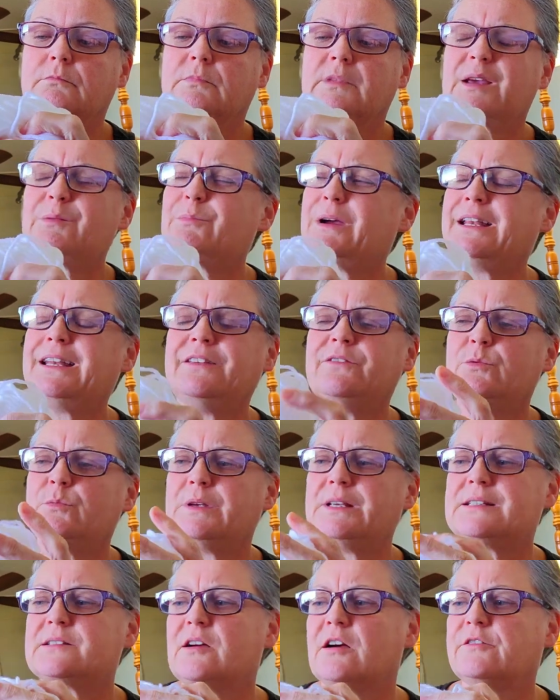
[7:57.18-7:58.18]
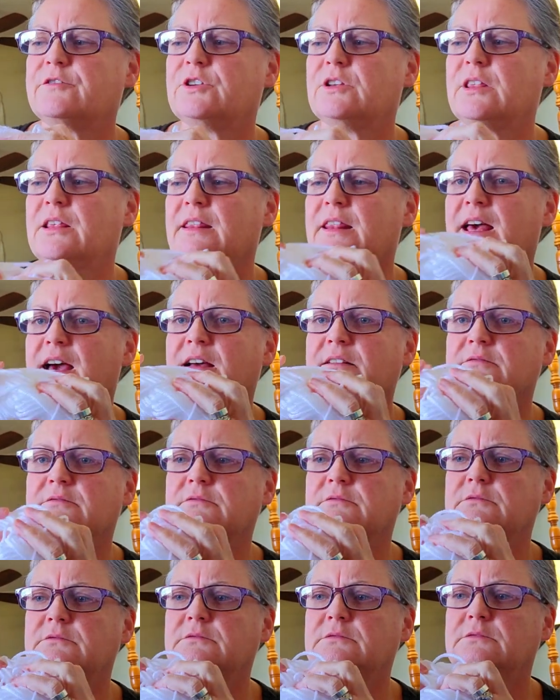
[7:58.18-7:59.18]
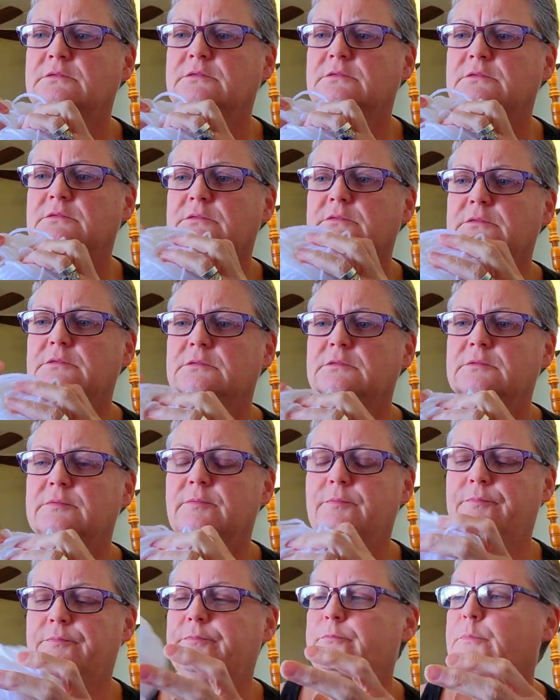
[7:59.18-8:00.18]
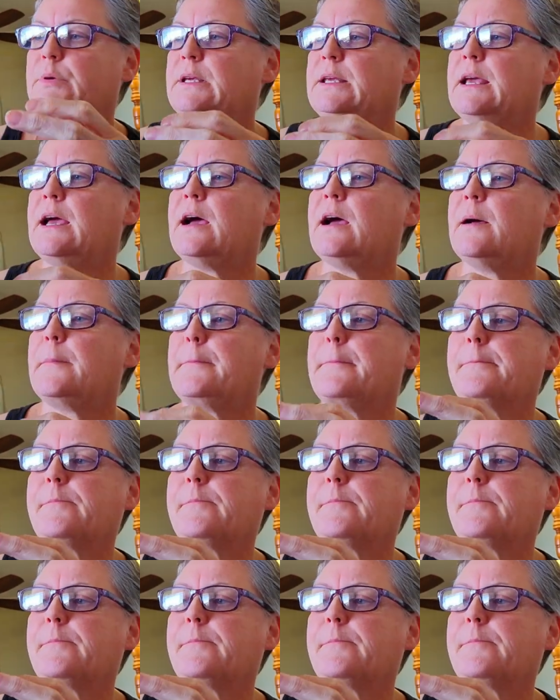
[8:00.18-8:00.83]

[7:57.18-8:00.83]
It might even be softer than that. But yeah.